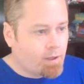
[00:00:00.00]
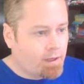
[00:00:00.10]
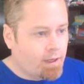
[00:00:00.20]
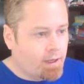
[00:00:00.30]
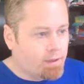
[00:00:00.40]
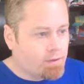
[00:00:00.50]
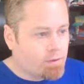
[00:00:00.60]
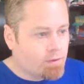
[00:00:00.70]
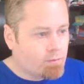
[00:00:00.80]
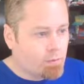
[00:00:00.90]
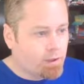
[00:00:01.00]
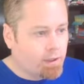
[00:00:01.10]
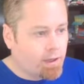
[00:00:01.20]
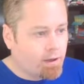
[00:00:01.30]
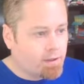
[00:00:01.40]
And it's really
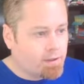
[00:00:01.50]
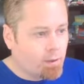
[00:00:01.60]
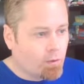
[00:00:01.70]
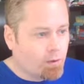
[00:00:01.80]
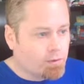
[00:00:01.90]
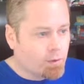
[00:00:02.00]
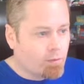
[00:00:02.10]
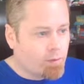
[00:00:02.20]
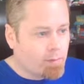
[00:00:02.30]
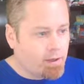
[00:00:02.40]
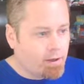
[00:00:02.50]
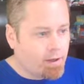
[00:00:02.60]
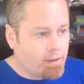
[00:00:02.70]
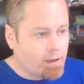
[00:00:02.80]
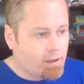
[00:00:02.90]
kind of hard to say where oil is going from here. I
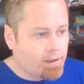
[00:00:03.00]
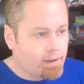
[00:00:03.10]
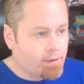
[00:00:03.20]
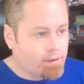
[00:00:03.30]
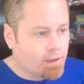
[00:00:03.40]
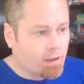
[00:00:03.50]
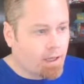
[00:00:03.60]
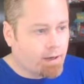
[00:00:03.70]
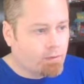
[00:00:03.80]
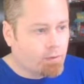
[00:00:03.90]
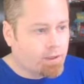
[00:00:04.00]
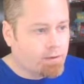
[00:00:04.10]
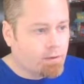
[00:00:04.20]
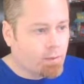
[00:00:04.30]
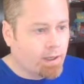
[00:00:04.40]
think there's a lot of
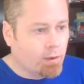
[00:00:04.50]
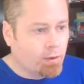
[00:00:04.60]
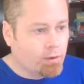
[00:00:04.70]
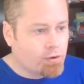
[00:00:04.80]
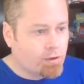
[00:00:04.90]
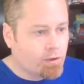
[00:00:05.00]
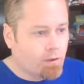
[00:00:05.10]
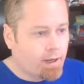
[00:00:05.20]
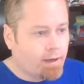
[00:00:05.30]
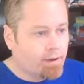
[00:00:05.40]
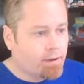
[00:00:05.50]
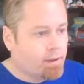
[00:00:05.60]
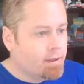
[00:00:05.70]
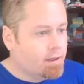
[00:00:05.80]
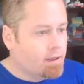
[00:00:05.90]
reasons why oil should go higher.
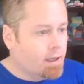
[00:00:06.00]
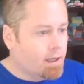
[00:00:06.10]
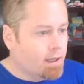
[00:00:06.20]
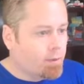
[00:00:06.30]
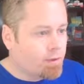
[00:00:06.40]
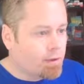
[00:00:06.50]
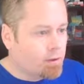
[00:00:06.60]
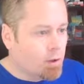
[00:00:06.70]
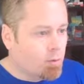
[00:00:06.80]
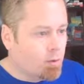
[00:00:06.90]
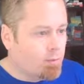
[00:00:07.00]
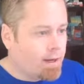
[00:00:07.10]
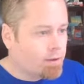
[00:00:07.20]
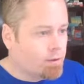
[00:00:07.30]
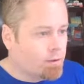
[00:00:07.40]
With our global
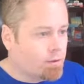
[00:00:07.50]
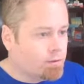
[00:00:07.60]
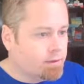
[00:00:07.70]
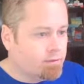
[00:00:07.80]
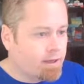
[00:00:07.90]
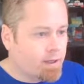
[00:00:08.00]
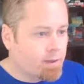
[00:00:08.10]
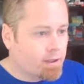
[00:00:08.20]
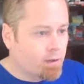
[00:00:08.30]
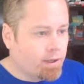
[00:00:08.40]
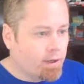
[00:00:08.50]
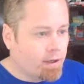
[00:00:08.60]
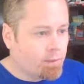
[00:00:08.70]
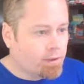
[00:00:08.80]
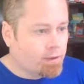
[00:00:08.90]
macro environment going
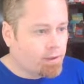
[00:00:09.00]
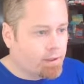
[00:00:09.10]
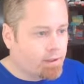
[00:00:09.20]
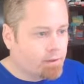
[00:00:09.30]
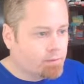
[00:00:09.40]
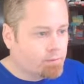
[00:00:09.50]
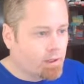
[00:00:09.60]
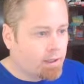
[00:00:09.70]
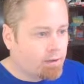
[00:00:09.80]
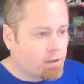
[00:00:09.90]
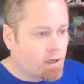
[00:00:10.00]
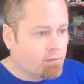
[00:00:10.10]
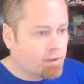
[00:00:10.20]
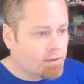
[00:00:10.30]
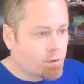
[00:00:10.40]
on, with a lot of
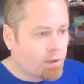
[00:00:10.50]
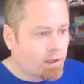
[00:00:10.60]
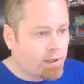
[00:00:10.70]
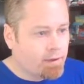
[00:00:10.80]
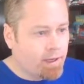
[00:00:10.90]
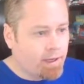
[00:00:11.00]
conflicts going on